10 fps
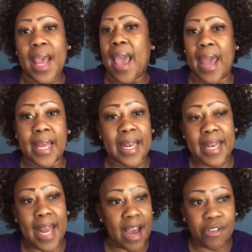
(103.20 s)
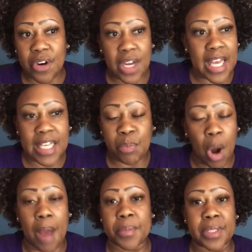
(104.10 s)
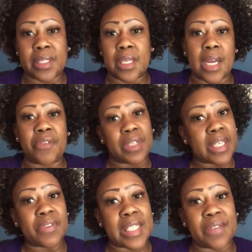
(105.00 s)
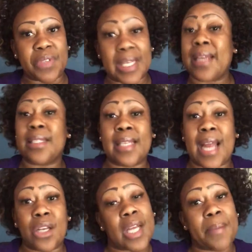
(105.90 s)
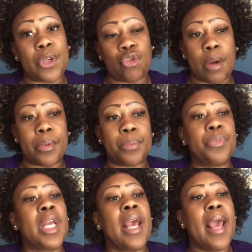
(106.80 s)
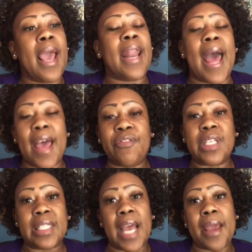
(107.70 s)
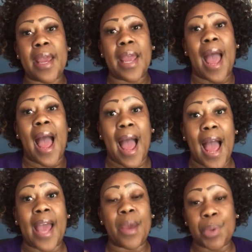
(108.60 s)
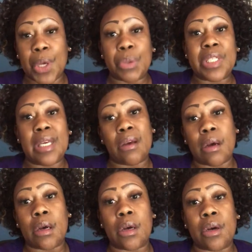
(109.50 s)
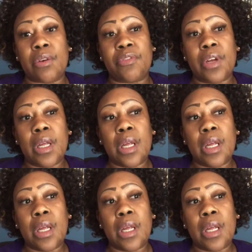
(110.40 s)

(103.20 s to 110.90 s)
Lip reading: And He has promised to never leave us and forsake us in our time of trouble. And I have to say, I am guilty of